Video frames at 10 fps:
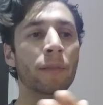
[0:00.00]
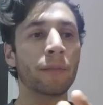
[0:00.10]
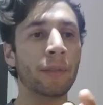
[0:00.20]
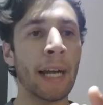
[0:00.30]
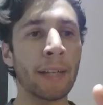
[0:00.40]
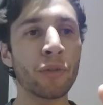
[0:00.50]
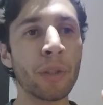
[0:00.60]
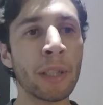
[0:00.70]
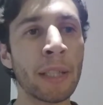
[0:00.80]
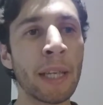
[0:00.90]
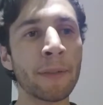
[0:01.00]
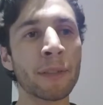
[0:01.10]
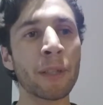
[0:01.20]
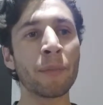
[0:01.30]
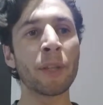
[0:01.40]
actually gives
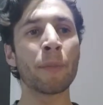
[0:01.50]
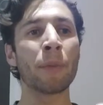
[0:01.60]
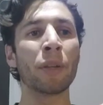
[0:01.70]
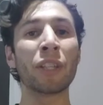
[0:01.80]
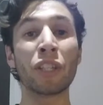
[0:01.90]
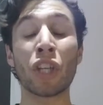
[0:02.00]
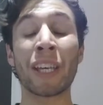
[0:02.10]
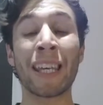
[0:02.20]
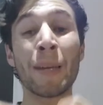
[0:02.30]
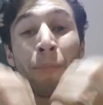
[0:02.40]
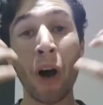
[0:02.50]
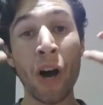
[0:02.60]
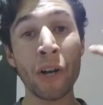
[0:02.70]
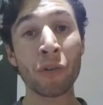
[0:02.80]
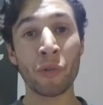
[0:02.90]
them the ability to keep
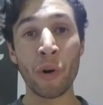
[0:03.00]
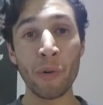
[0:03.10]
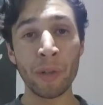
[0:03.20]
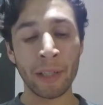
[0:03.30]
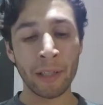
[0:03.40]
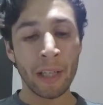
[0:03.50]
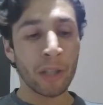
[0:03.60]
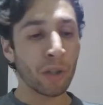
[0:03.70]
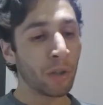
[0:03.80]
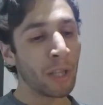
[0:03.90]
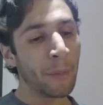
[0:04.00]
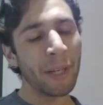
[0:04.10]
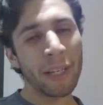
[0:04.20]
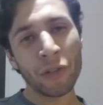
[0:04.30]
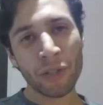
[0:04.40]
on growing. You
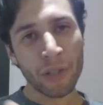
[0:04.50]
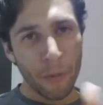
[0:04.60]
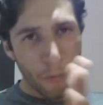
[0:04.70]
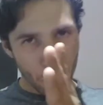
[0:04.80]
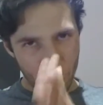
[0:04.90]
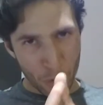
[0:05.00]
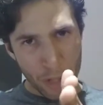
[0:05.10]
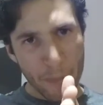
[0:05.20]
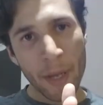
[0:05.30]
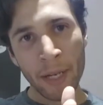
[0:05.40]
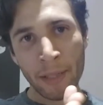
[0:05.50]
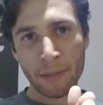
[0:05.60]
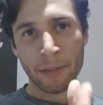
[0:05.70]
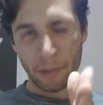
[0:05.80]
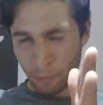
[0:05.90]
limited yourself for 30
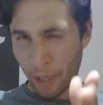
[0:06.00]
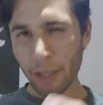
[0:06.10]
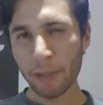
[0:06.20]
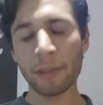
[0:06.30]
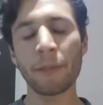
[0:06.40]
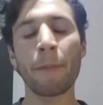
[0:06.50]
minutes, right?